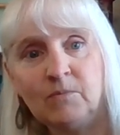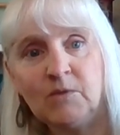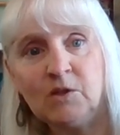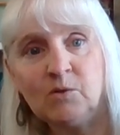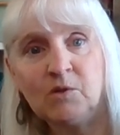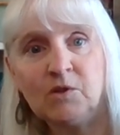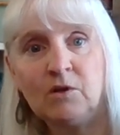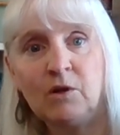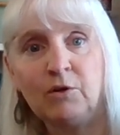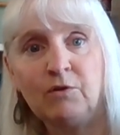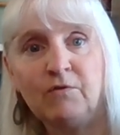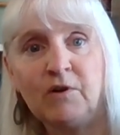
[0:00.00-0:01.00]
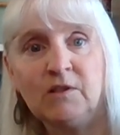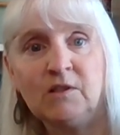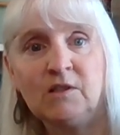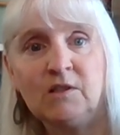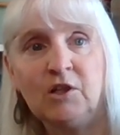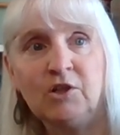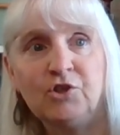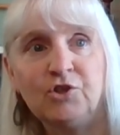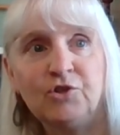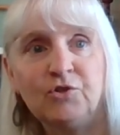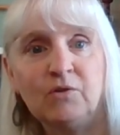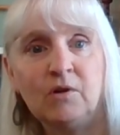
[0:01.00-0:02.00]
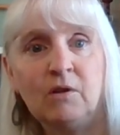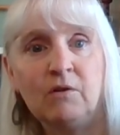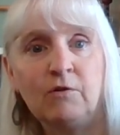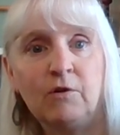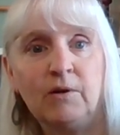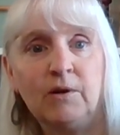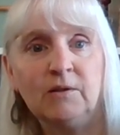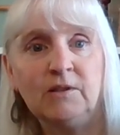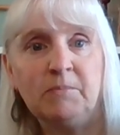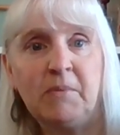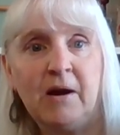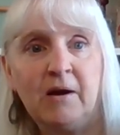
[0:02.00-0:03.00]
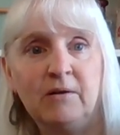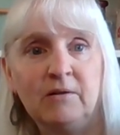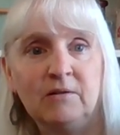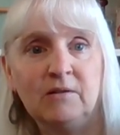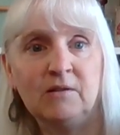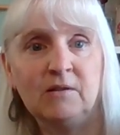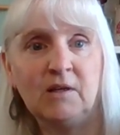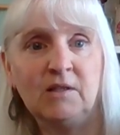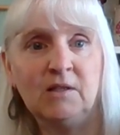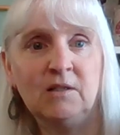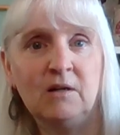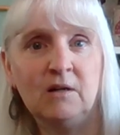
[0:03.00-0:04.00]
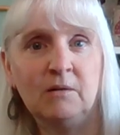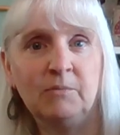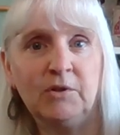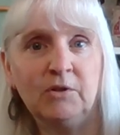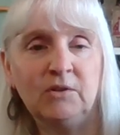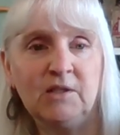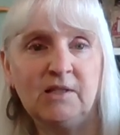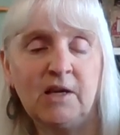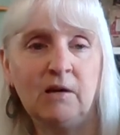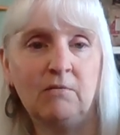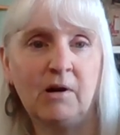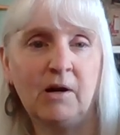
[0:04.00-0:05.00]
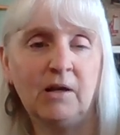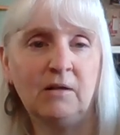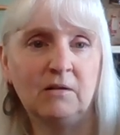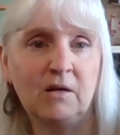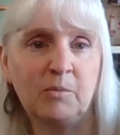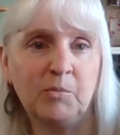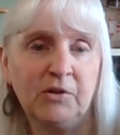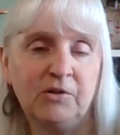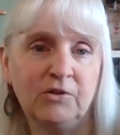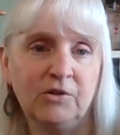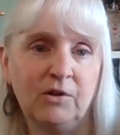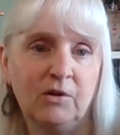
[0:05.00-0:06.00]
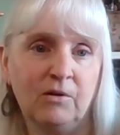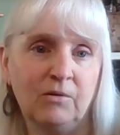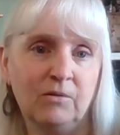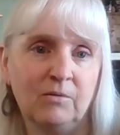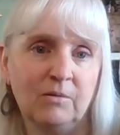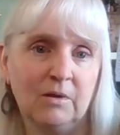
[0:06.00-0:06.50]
This was another fun stitch. I love her Hilde patterns. I did Hilde's Hayride a couple years ago.